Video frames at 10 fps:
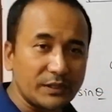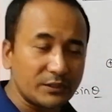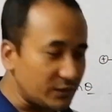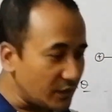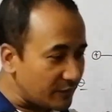
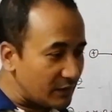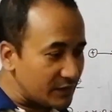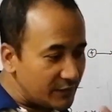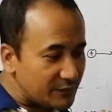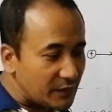So their value,
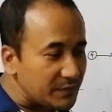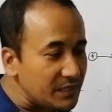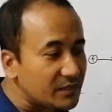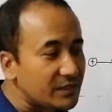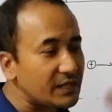if
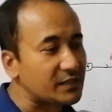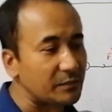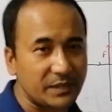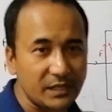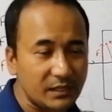something creates
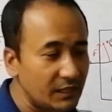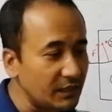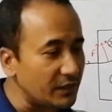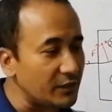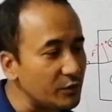something,
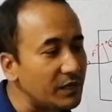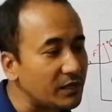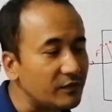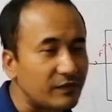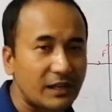their
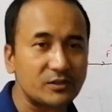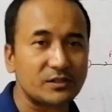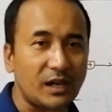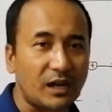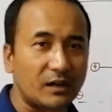numerical
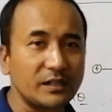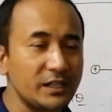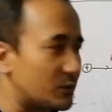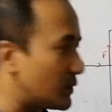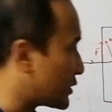values are equal.